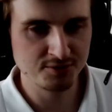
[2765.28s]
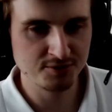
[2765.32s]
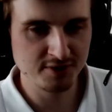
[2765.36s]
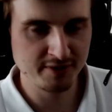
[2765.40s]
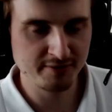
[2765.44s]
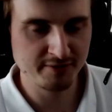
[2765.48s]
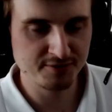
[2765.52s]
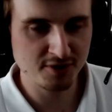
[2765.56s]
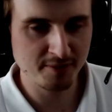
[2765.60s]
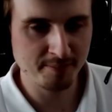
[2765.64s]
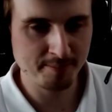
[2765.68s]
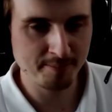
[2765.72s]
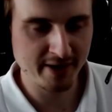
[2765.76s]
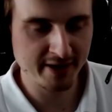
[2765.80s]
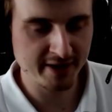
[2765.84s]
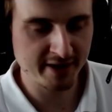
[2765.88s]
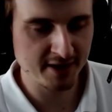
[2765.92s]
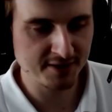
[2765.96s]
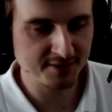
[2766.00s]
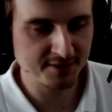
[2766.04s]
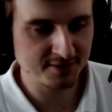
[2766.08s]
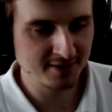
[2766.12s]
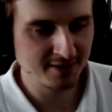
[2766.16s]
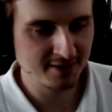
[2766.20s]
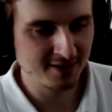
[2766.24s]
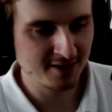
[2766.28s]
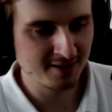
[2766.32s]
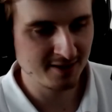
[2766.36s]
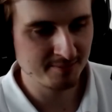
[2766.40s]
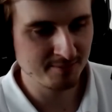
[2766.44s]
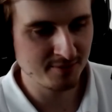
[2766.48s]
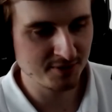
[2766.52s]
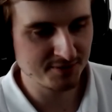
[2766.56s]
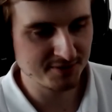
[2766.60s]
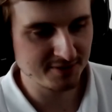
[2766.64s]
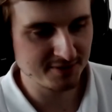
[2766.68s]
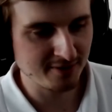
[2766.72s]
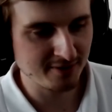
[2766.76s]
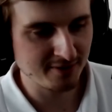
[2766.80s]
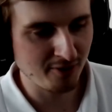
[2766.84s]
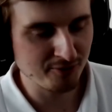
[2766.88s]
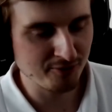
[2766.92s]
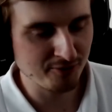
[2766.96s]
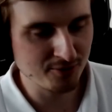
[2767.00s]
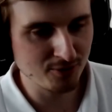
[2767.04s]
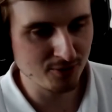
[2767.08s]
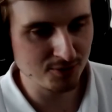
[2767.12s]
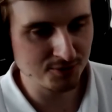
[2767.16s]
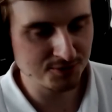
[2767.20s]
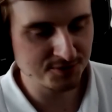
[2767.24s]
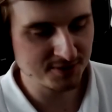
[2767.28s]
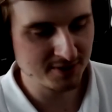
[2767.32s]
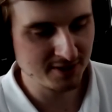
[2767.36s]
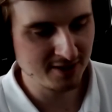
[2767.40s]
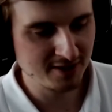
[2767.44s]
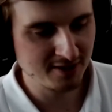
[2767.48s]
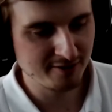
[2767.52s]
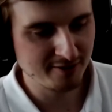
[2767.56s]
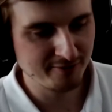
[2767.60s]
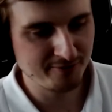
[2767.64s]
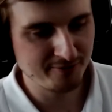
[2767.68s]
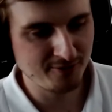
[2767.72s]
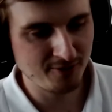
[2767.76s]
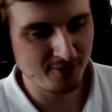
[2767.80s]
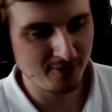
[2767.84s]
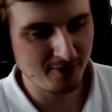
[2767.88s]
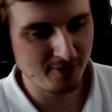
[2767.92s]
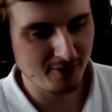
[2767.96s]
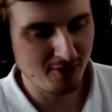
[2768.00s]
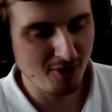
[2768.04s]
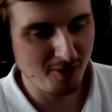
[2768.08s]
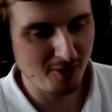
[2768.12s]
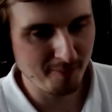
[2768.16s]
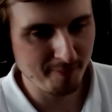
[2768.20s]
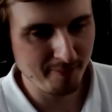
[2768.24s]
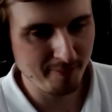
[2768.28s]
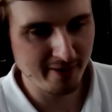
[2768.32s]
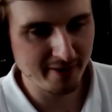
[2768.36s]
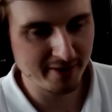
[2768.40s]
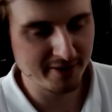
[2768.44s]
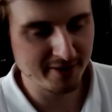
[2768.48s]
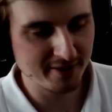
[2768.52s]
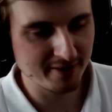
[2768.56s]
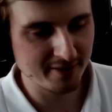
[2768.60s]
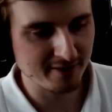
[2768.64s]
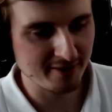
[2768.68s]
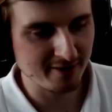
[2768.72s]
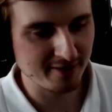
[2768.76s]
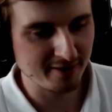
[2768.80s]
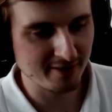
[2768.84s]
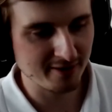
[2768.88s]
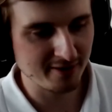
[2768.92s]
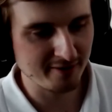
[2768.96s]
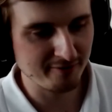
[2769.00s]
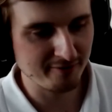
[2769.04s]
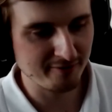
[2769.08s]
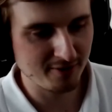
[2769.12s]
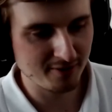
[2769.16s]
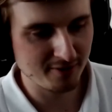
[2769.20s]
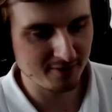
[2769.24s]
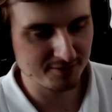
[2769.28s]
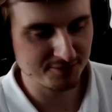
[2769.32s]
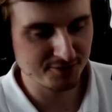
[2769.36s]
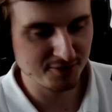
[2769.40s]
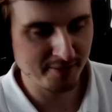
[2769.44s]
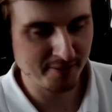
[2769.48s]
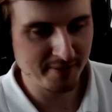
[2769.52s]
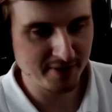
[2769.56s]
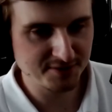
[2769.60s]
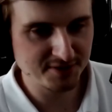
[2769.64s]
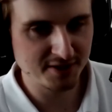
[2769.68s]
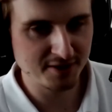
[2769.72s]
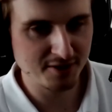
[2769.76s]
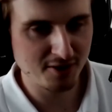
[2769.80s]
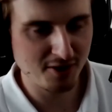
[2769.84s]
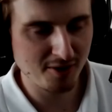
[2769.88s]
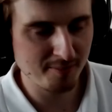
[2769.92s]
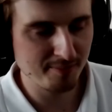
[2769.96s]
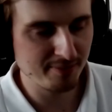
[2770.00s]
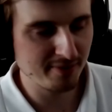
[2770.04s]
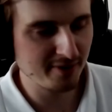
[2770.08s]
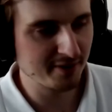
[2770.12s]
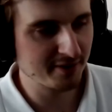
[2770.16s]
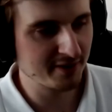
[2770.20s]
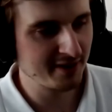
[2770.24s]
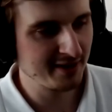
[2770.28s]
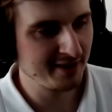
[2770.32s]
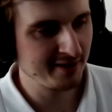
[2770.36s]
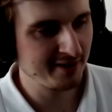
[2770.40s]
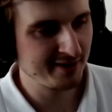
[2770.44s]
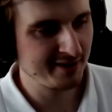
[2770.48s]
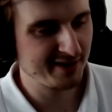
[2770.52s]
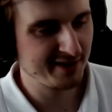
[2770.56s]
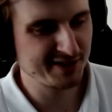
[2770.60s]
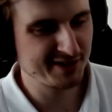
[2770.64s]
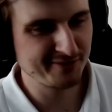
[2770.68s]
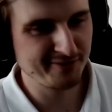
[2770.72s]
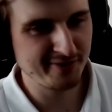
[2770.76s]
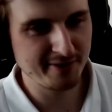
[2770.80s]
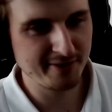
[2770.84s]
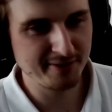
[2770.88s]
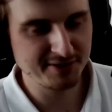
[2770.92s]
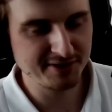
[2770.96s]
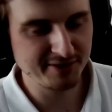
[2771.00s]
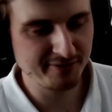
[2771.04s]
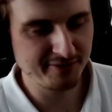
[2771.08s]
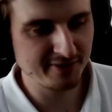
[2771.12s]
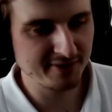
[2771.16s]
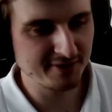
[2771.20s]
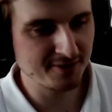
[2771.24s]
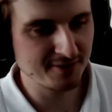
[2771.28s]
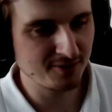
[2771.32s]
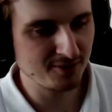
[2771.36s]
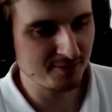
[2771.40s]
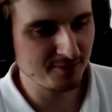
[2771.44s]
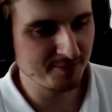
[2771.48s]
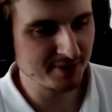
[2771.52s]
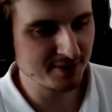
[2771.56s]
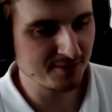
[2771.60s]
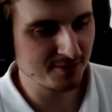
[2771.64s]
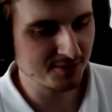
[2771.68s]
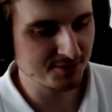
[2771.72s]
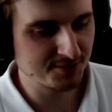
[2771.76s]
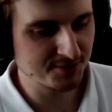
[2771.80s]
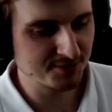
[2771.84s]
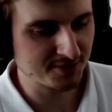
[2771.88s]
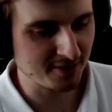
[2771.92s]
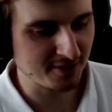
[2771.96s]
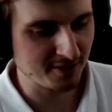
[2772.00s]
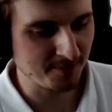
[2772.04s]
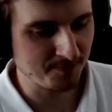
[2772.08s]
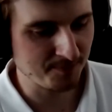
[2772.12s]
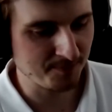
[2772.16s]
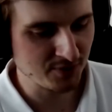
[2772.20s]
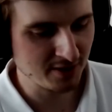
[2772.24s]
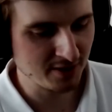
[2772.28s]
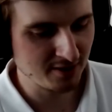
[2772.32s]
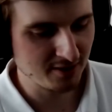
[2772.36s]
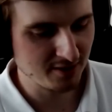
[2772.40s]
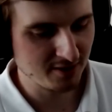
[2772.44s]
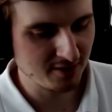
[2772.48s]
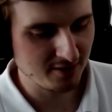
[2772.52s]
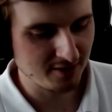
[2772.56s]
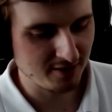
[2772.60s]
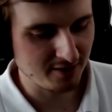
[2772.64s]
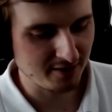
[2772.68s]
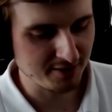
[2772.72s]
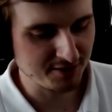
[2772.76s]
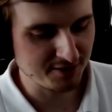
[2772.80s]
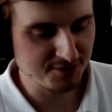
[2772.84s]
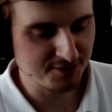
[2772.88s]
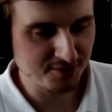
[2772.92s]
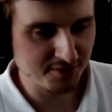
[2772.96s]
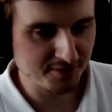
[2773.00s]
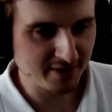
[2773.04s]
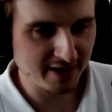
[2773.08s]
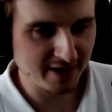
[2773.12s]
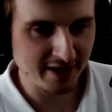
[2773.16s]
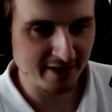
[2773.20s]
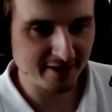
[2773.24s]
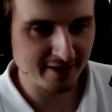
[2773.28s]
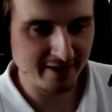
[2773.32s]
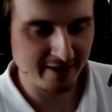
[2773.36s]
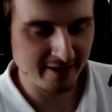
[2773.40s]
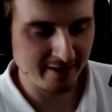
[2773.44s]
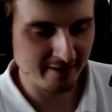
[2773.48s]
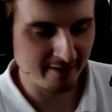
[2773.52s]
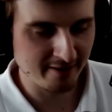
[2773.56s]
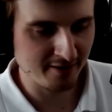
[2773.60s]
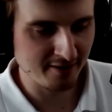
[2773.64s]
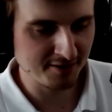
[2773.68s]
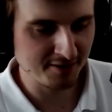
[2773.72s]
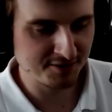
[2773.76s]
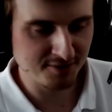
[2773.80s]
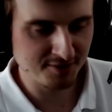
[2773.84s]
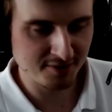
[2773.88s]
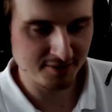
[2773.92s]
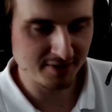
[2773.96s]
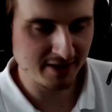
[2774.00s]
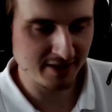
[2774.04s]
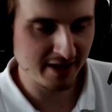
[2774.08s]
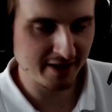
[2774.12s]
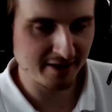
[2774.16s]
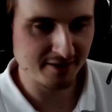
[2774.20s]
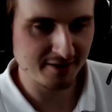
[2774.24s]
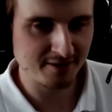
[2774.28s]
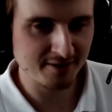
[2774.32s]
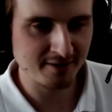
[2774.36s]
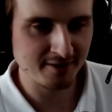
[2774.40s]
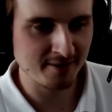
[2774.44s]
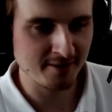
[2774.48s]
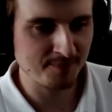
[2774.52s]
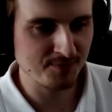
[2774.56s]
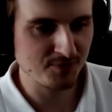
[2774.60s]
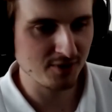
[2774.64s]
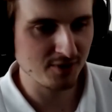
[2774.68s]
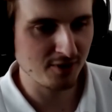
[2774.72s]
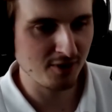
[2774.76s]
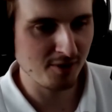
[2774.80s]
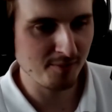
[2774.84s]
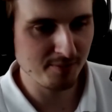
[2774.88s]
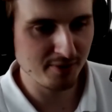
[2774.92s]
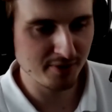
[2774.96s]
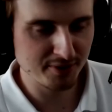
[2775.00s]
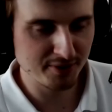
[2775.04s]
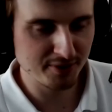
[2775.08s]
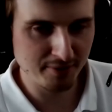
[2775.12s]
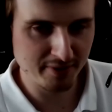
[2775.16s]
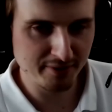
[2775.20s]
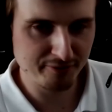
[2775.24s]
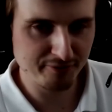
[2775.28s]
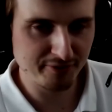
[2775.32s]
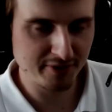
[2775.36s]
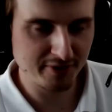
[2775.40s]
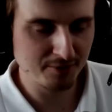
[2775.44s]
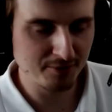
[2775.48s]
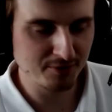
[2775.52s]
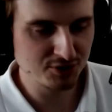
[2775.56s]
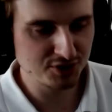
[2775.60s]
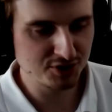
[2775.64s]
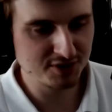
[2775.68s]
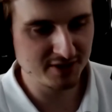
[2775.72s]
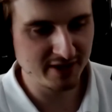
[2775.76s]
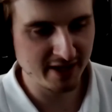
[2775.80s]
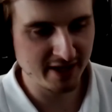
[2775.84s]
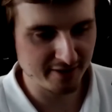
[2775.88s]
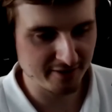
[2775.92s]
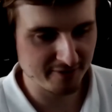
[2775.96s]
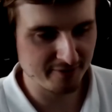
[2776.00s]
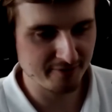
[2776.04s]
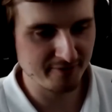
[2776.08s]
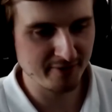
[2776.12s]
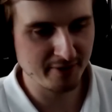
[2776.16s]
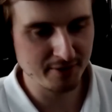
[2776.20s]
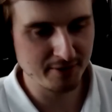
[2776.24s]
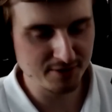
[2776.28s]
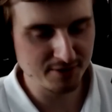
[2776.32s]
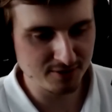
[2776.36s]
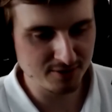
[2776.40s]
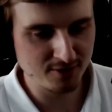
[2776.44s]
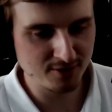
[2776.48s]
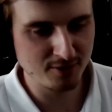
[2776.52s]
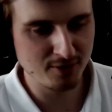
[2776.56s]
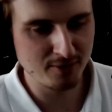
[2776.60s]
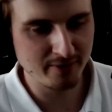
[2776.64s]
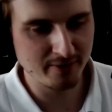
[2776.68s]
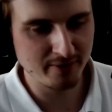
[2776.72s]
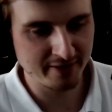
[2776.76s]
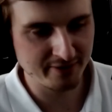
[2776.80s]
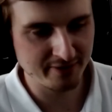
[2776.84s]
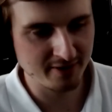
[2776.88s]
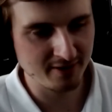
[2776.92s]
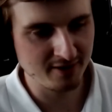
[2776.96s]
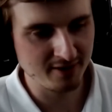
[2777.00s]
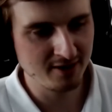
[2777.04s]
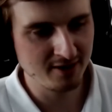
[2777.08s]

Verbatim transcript: sniff some packets. But of course, for home plug, for domestic home plug, it's very difficult because uh, it's not like uh, it's not like um, HomePlug Green PHY, which is like very slow and